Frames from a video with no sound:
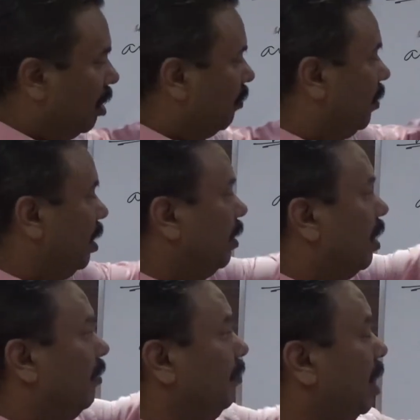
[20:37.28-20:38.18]
when
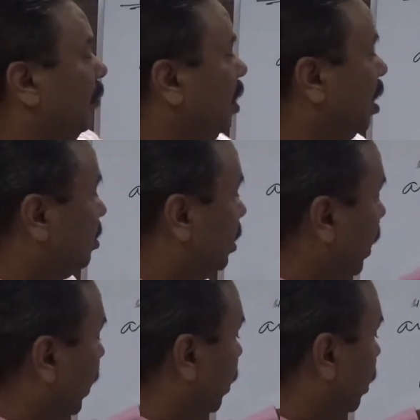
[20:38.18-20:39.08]
we are
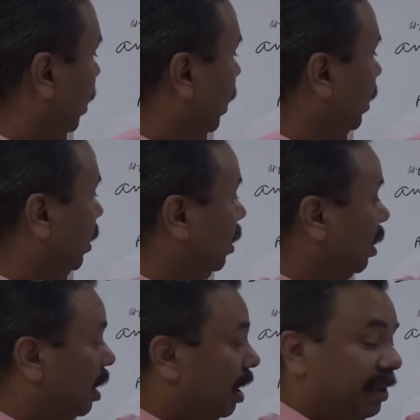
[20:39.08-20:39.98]
saying in
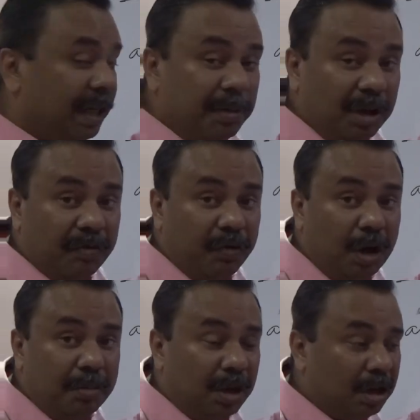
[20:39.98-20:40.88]
a tabular
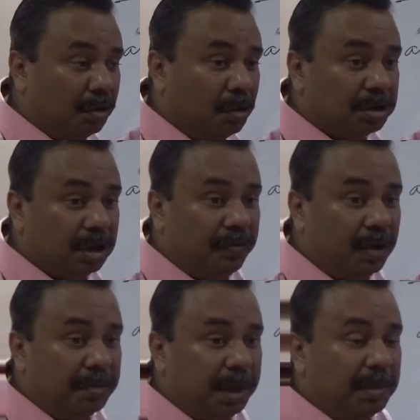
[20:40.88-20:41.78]
form or a roster
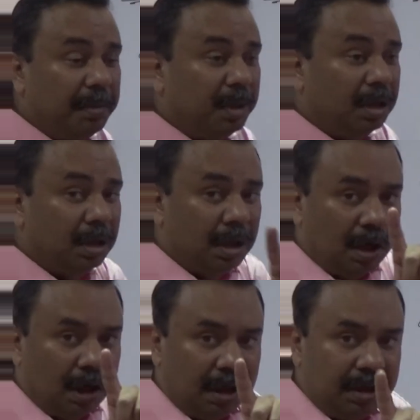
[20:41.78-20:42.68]
form, remember
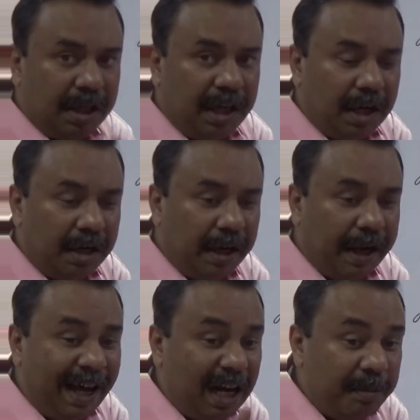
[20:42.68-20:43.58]
the
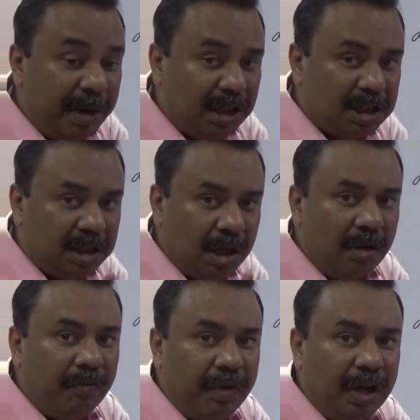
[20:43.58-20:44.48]
elements
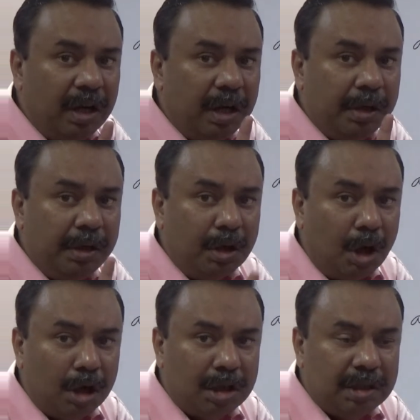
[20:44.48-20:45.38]
will
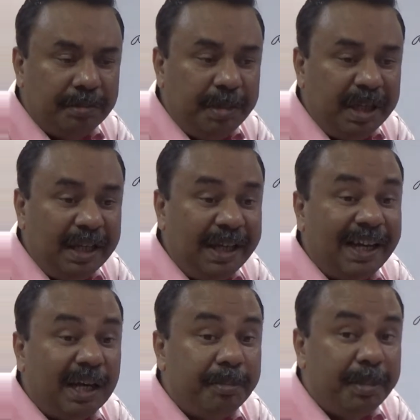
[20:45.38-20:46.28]
not be
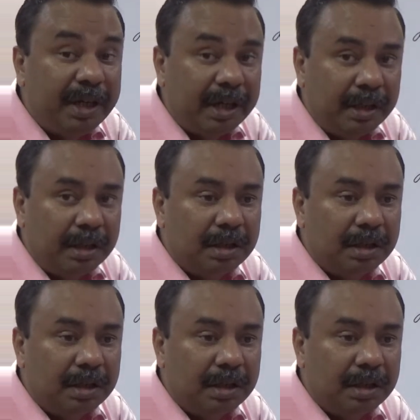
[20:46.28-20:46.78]
repeated.